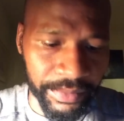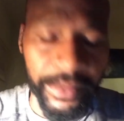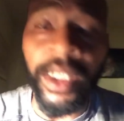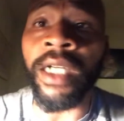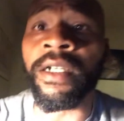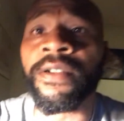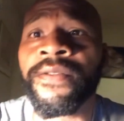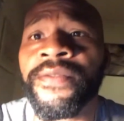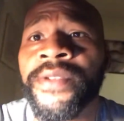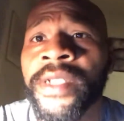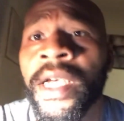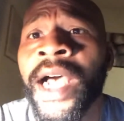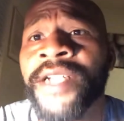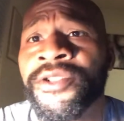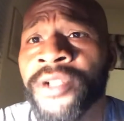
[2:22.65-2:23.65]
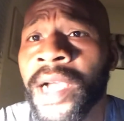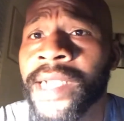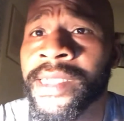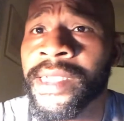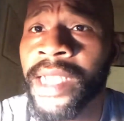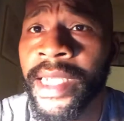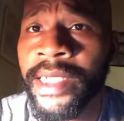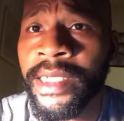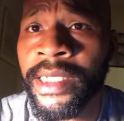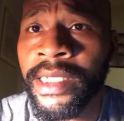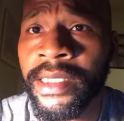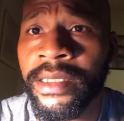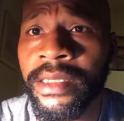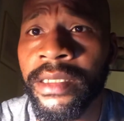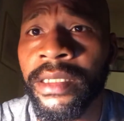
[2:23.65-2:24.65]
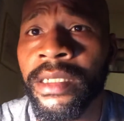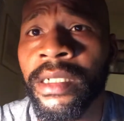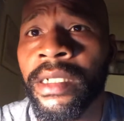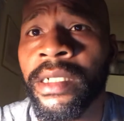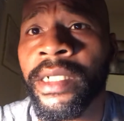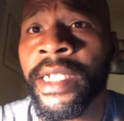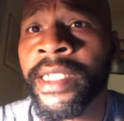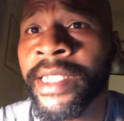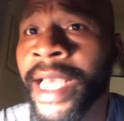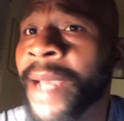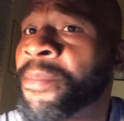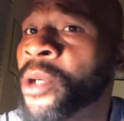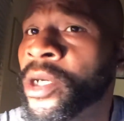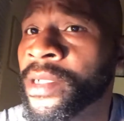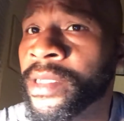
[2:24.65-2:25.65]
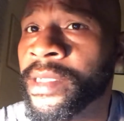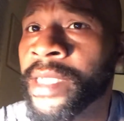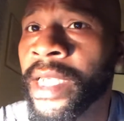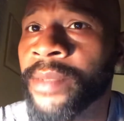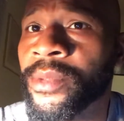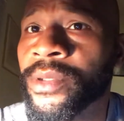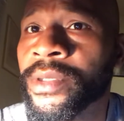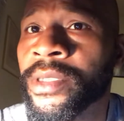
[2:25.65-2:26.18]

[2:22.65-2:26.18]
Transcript: of the hydroxide is in that part of the table.